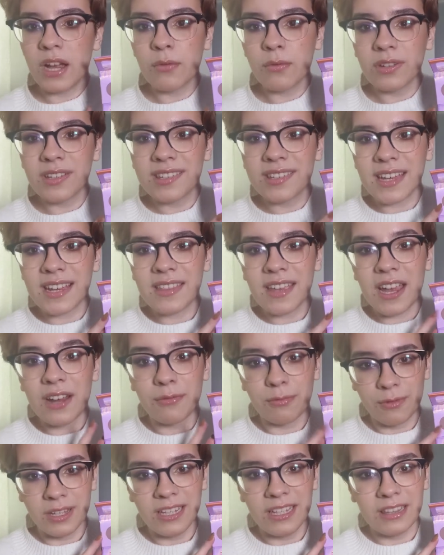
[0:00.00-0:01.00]
I will say that I
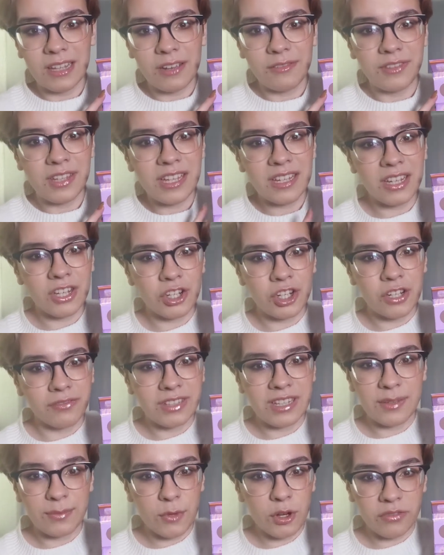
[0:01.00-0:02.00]
really love the addition
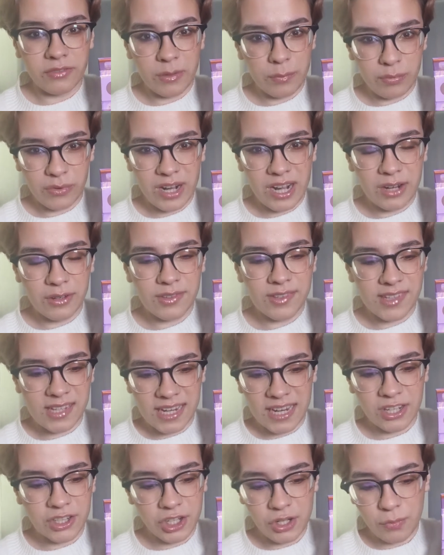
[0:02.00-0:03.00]
of these mauvey browns.
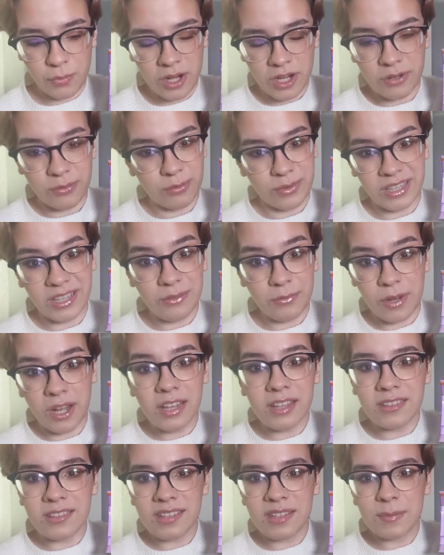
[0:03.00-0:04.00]
They actually work really
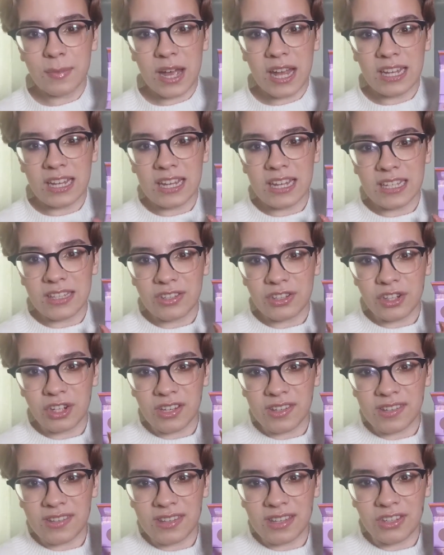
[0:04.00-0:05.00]
well in this palette. It's
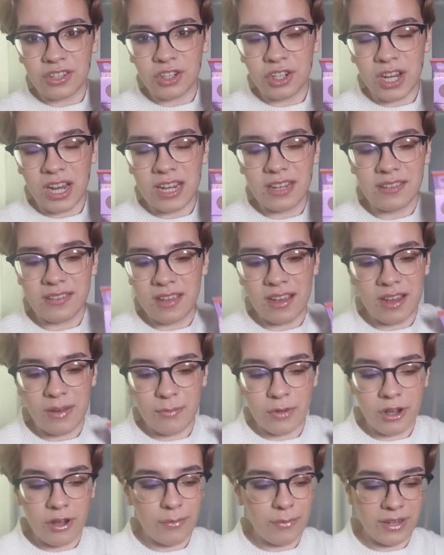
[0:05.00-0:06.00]
just this shade that
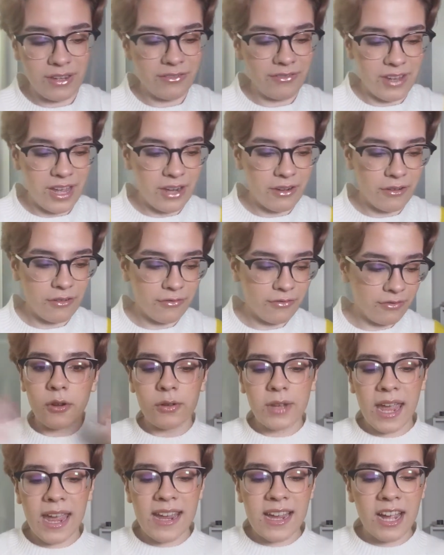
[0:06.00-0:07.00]
I'm not a big fan of.
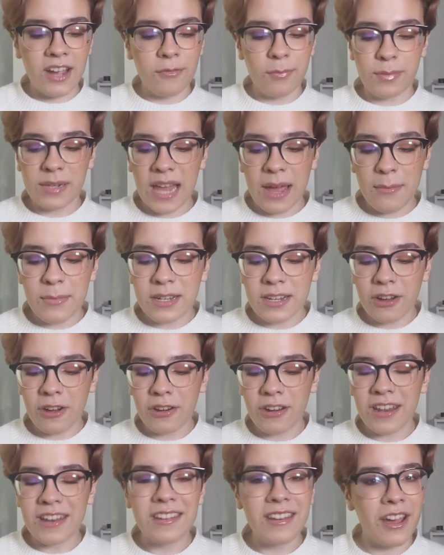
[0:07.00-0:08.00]
Okay, I've blabbered
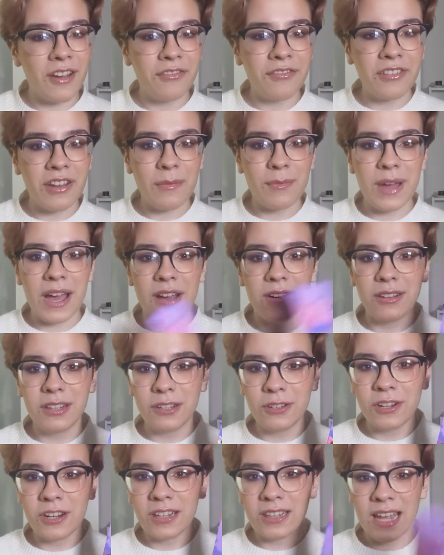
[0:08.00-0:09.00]
on enough about
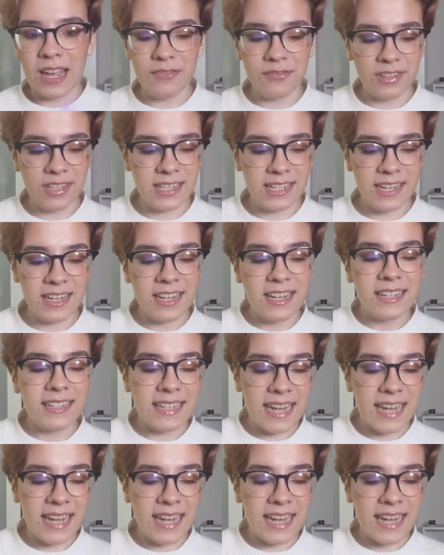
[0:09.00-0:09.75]
Lunar Lavender.